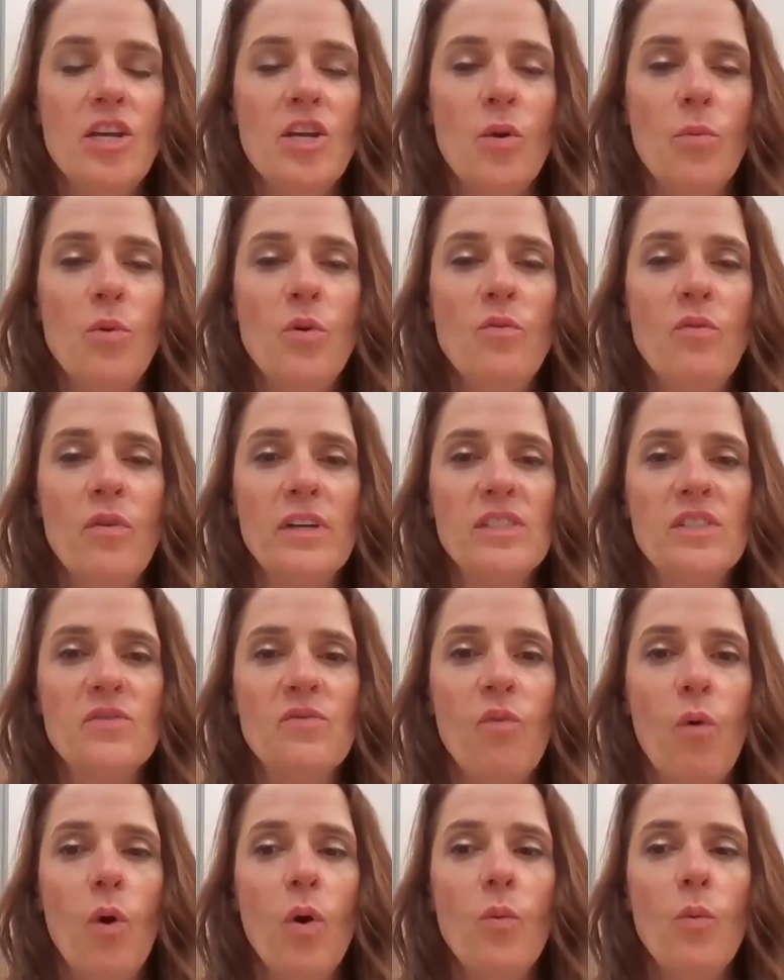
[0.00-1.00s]
move us
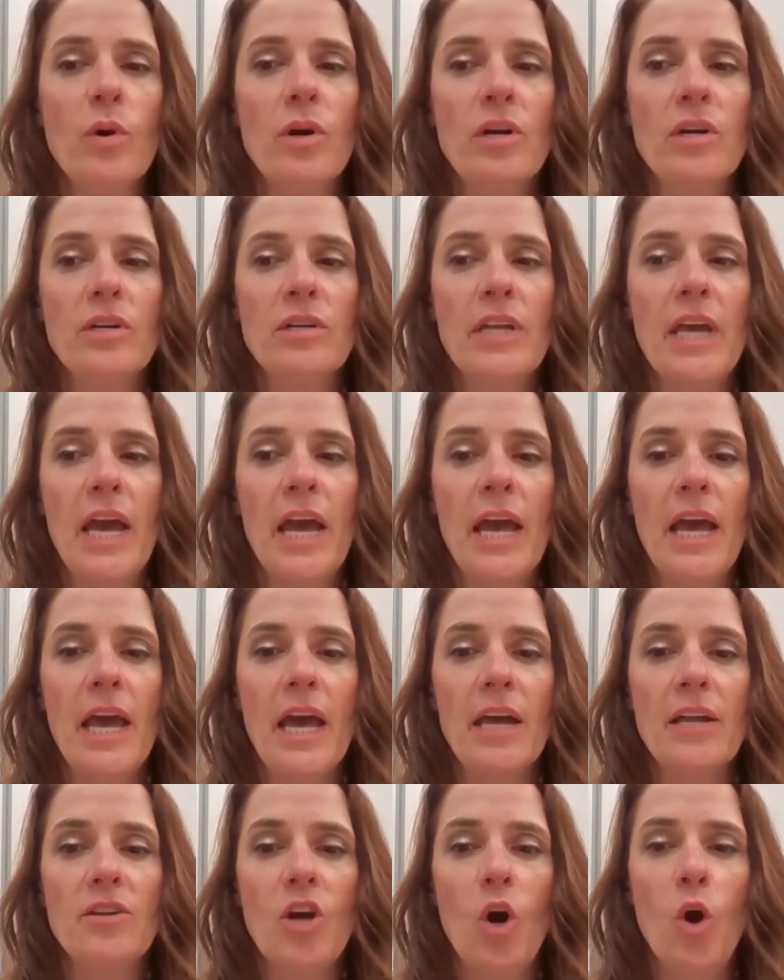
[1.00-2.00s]
forward
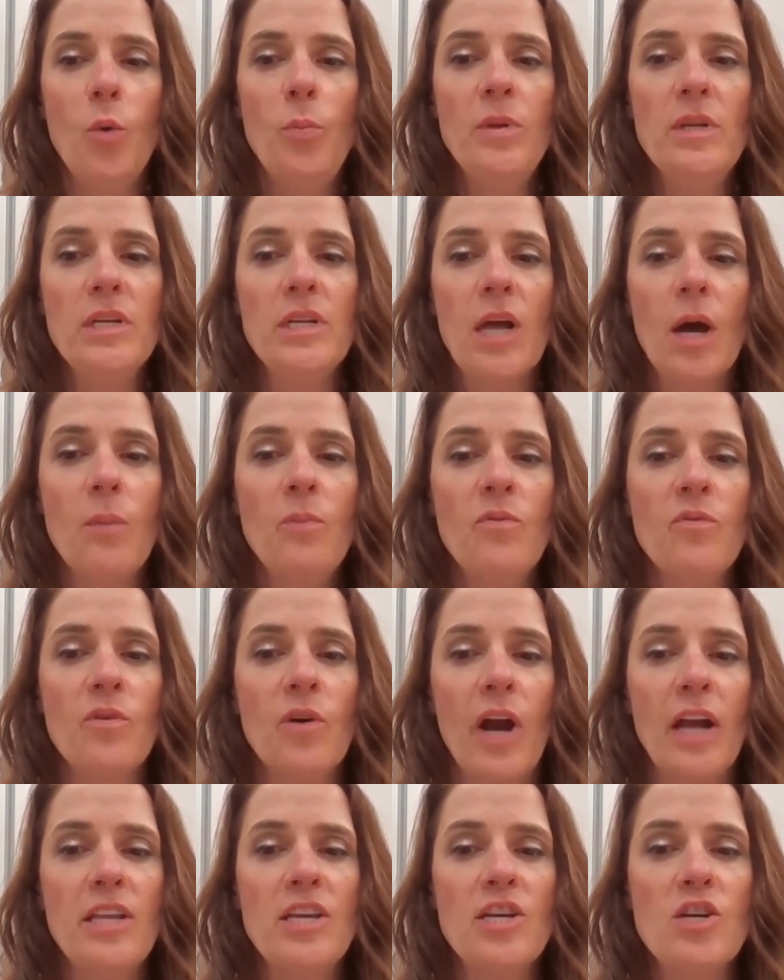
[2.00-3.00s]
and open it up for
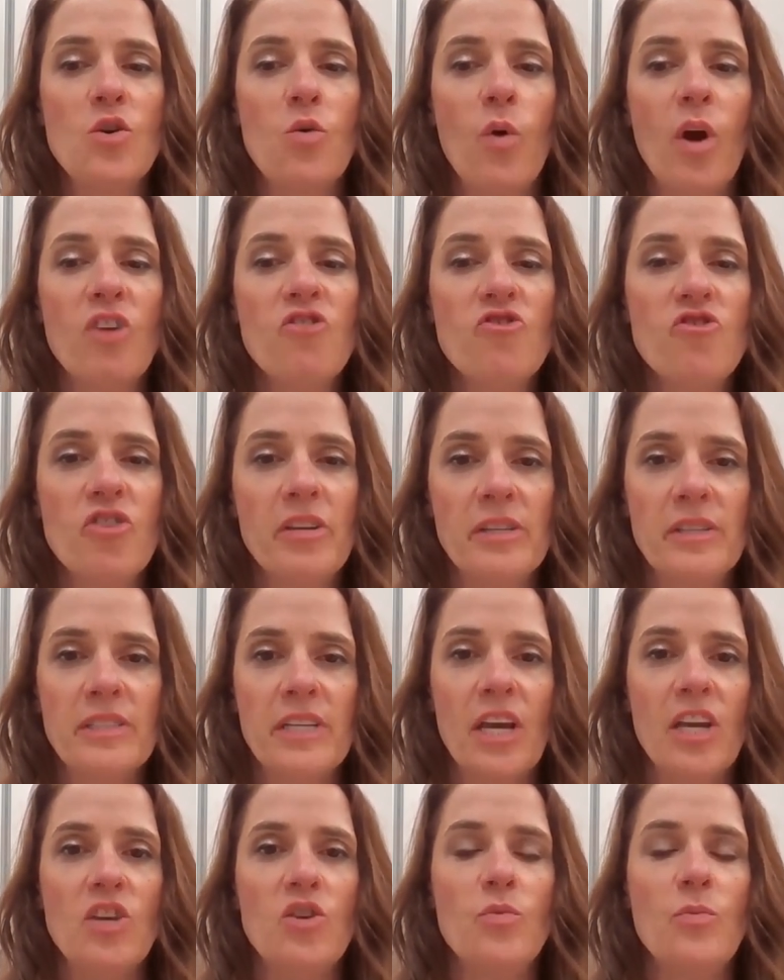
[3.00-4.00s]
any questions
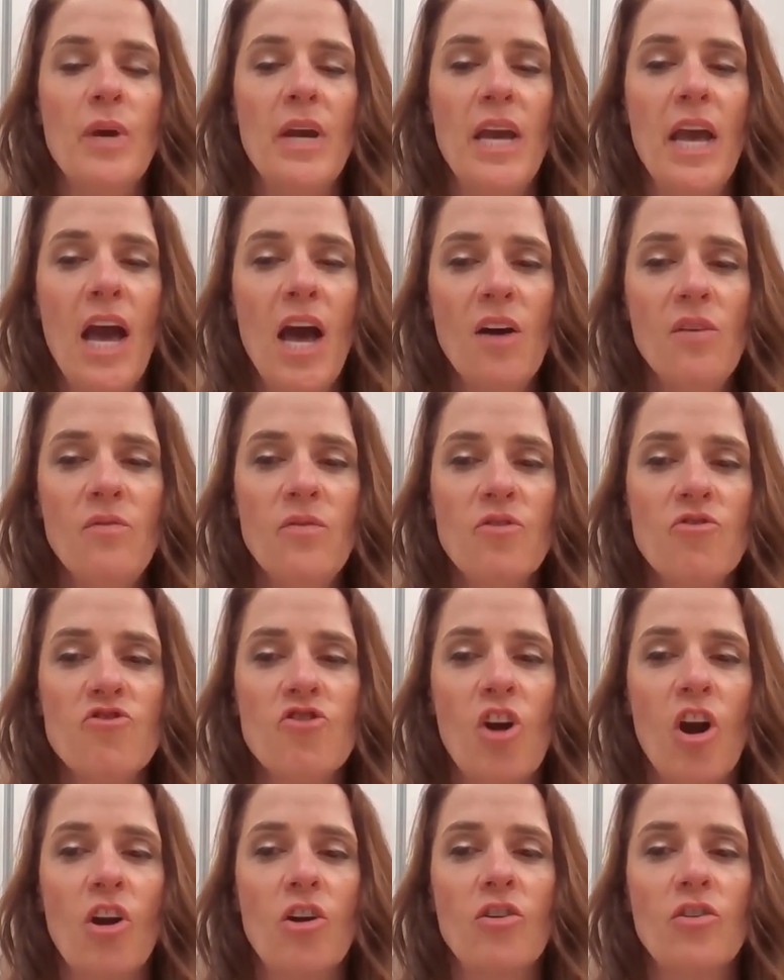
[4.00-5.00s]
that you may have for
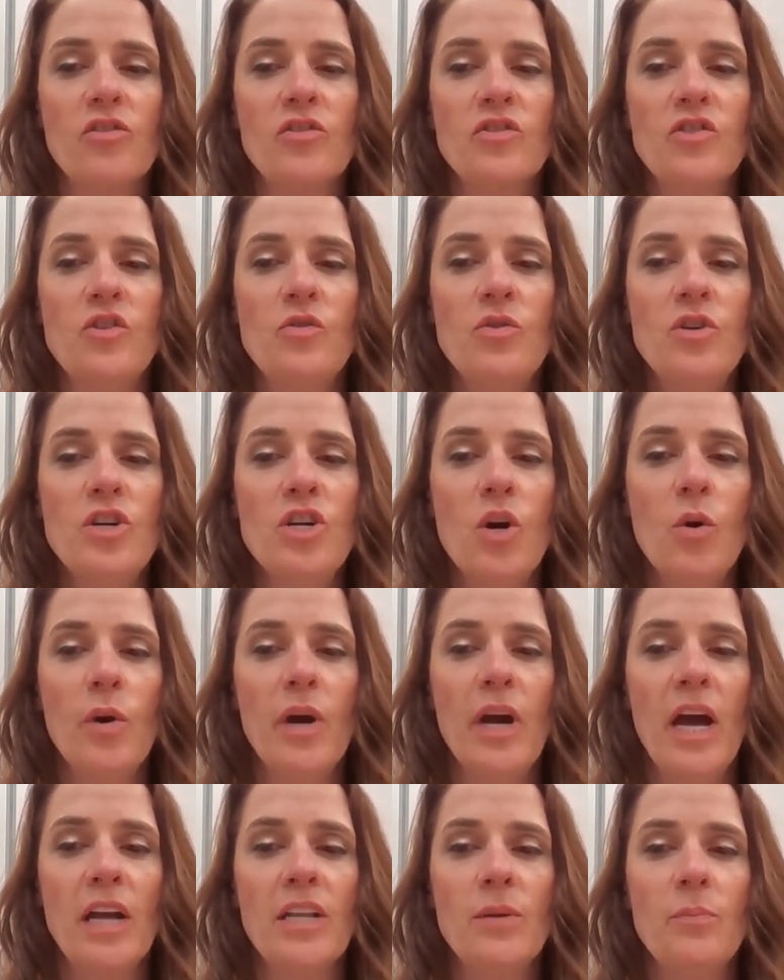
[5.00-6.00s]
Charles. You can go
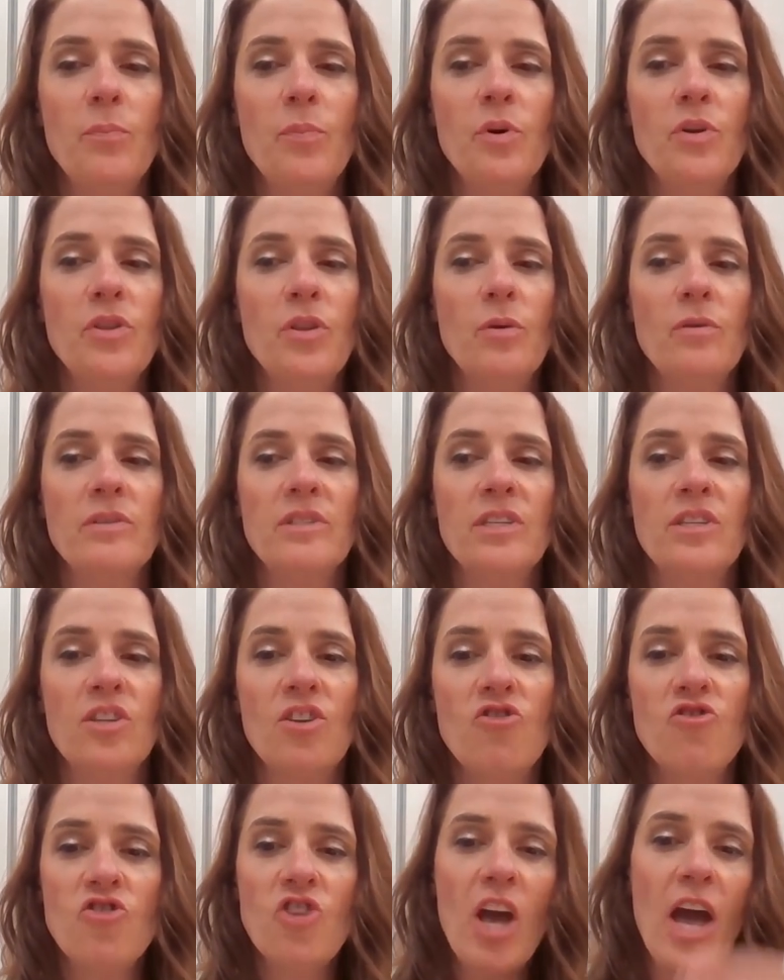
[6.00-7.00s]
ahead and put those in
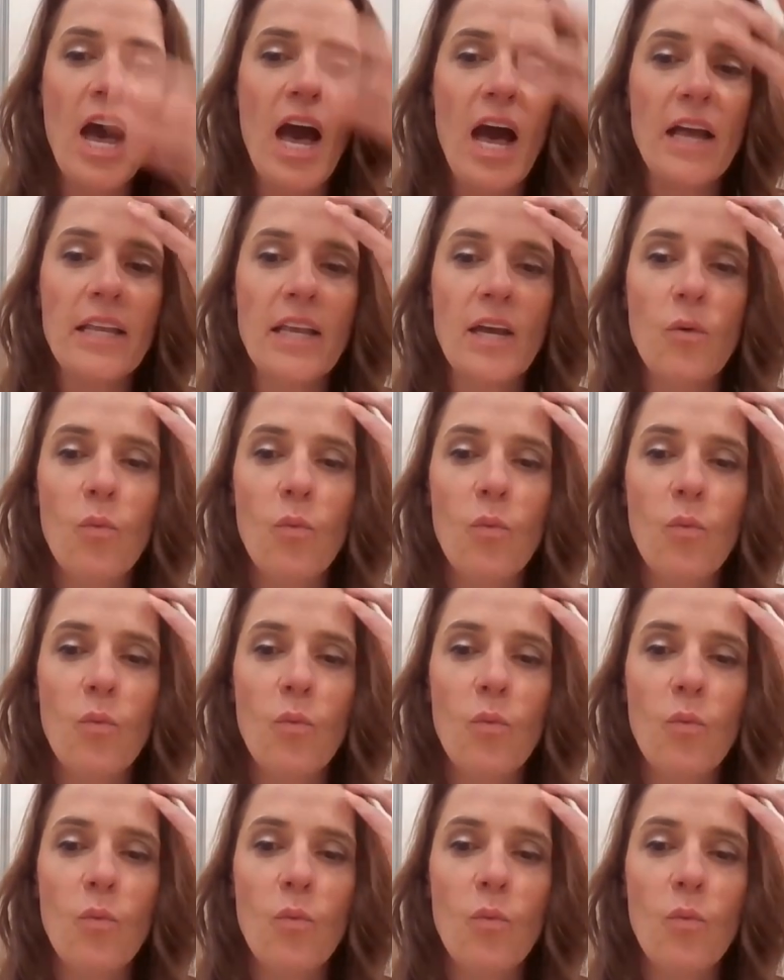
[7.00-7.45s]
the chat.